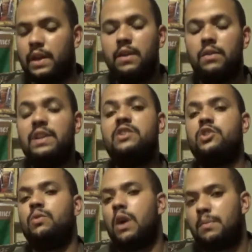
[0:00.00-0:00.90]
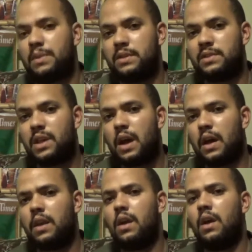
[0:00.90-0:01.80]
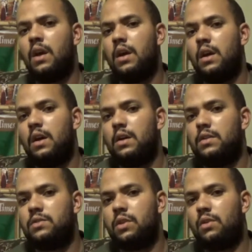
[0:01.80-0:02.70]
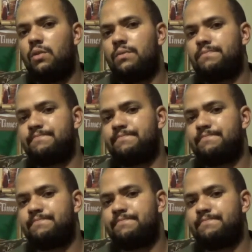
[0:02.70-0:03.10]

It'll eat you up inside. So